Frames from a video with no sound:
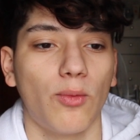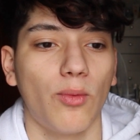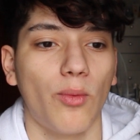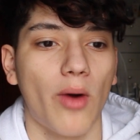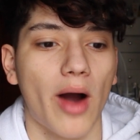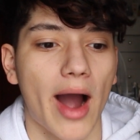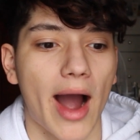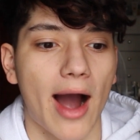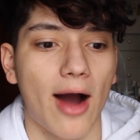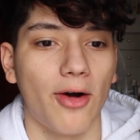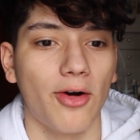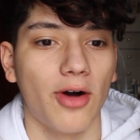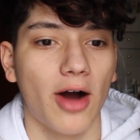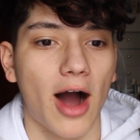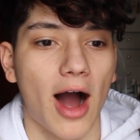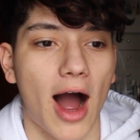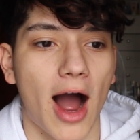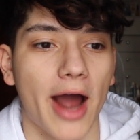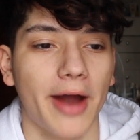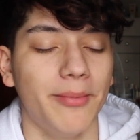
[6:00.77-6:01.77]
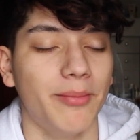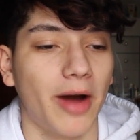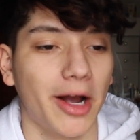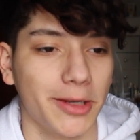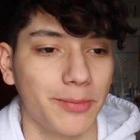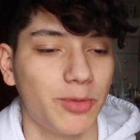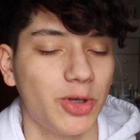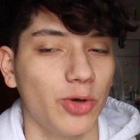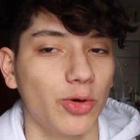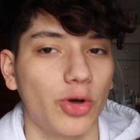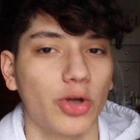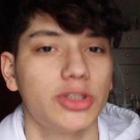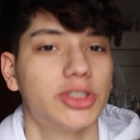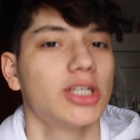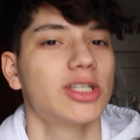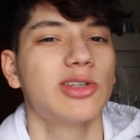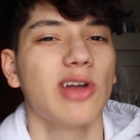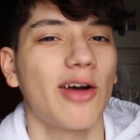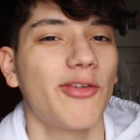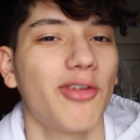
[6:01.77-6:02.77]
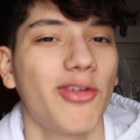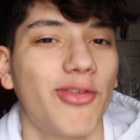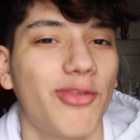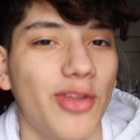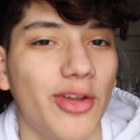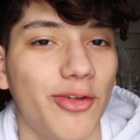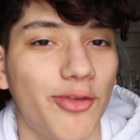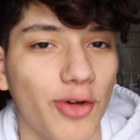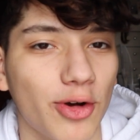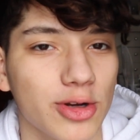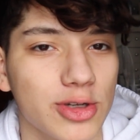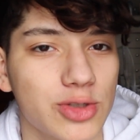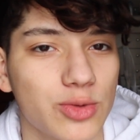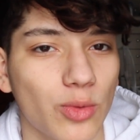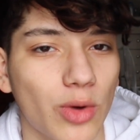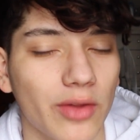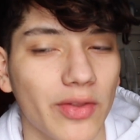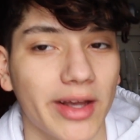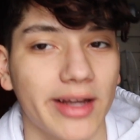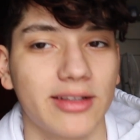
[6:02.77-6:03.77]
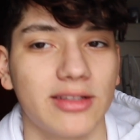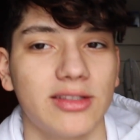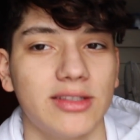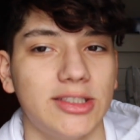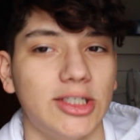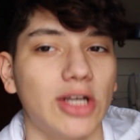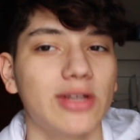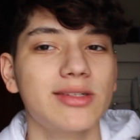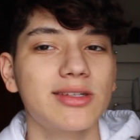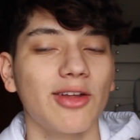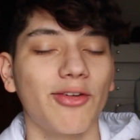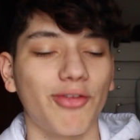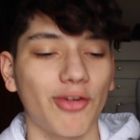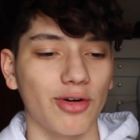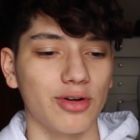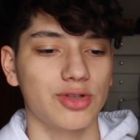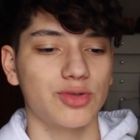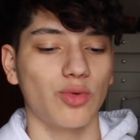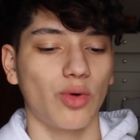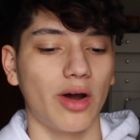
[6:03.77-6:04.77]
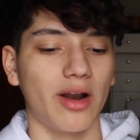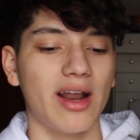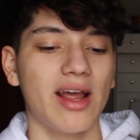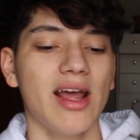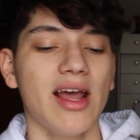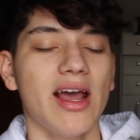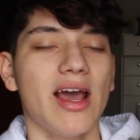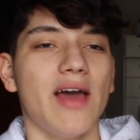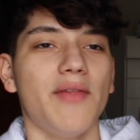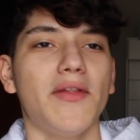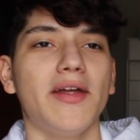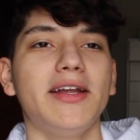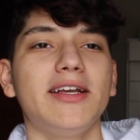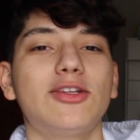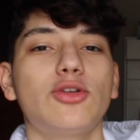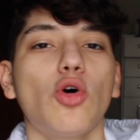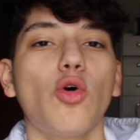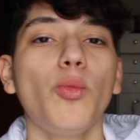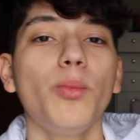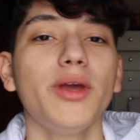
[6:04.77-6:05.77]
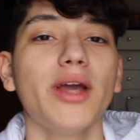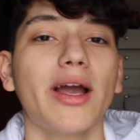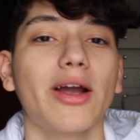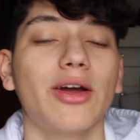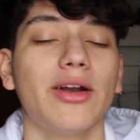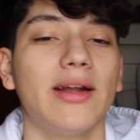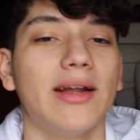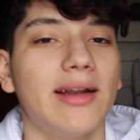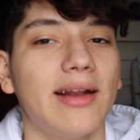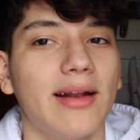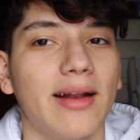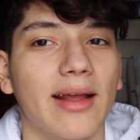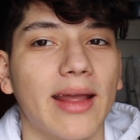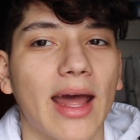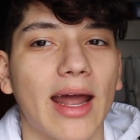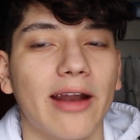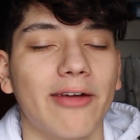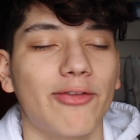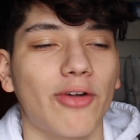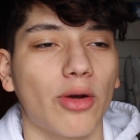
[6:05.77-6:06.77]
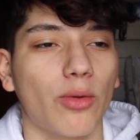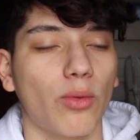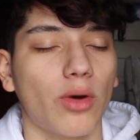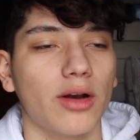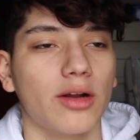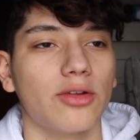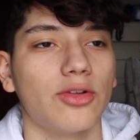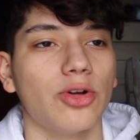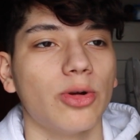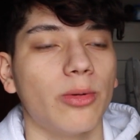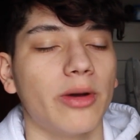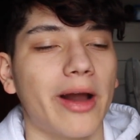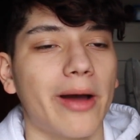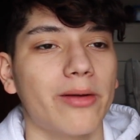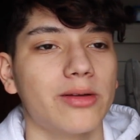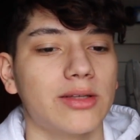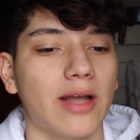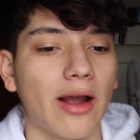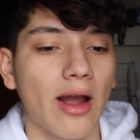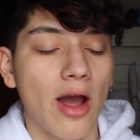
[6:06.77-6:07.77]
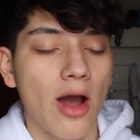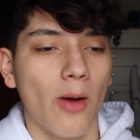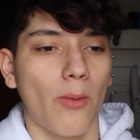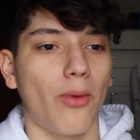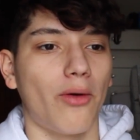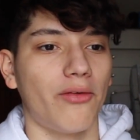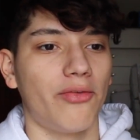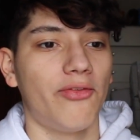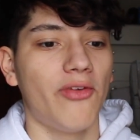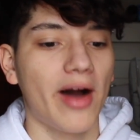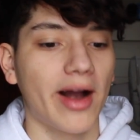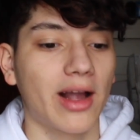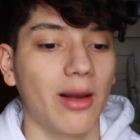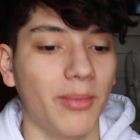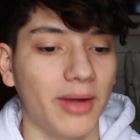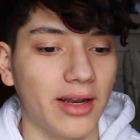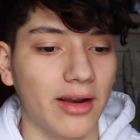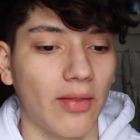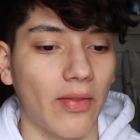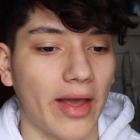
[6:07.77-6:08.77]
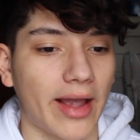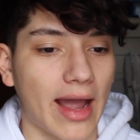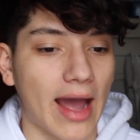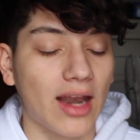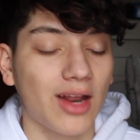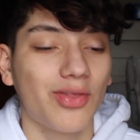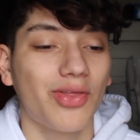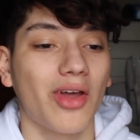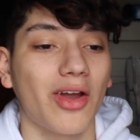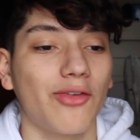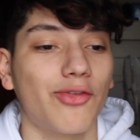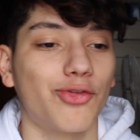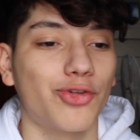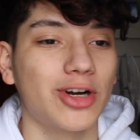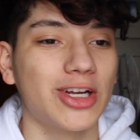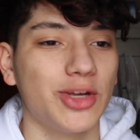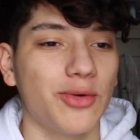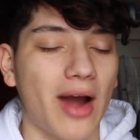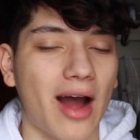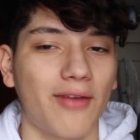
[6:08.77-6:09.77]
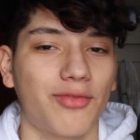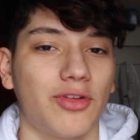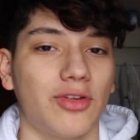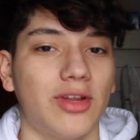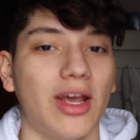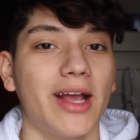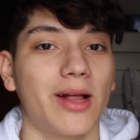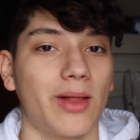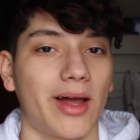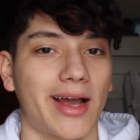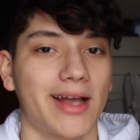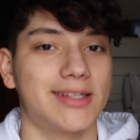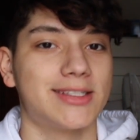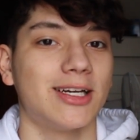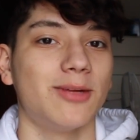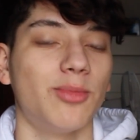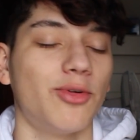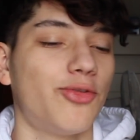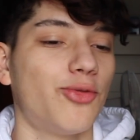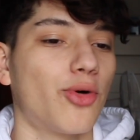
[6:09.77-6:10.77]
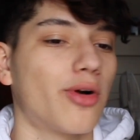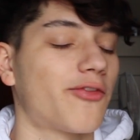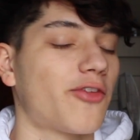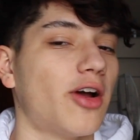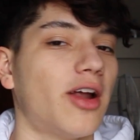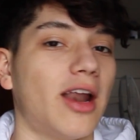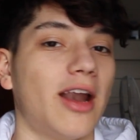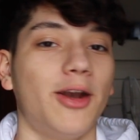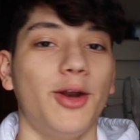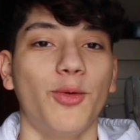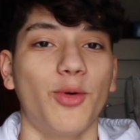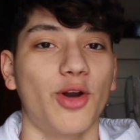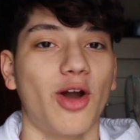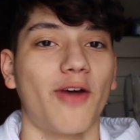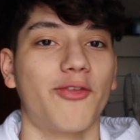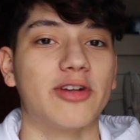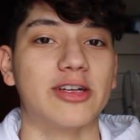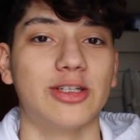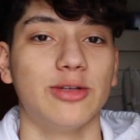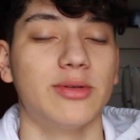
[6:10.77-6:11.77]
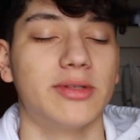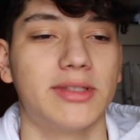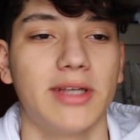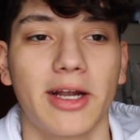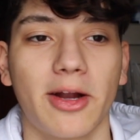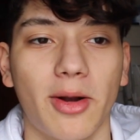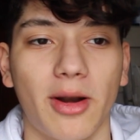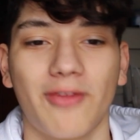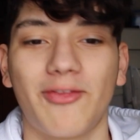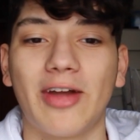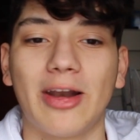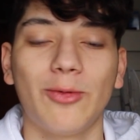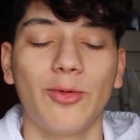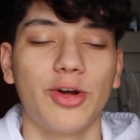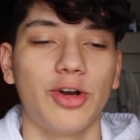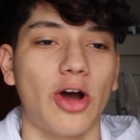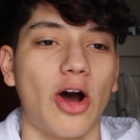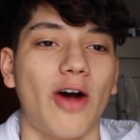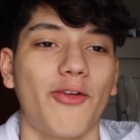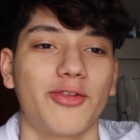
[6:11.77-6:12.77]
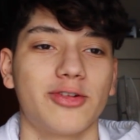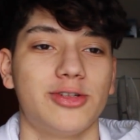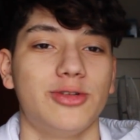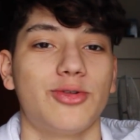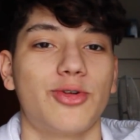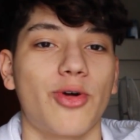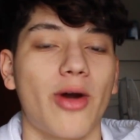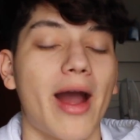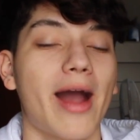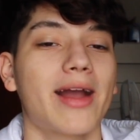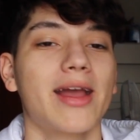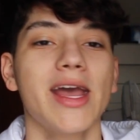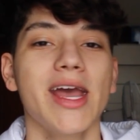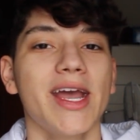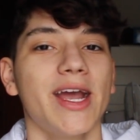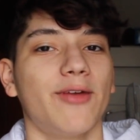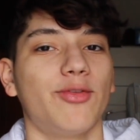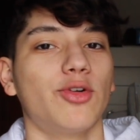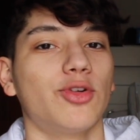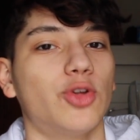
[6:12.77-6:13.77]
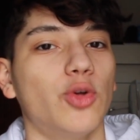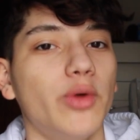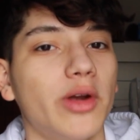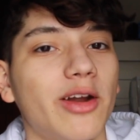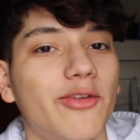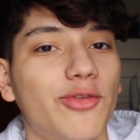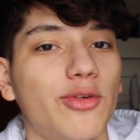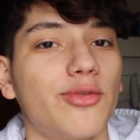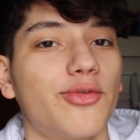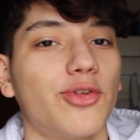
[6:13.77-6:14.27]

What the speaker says: wow, I might puke, just off of the first one, like just the first one. And then he told me I could hit it again if I wanted to, and I was like, well, fuck, I mean, like anything free you have to take. Like I said before, if anyone offers you a cigarette, if anyone offers you crack, if they're doing it for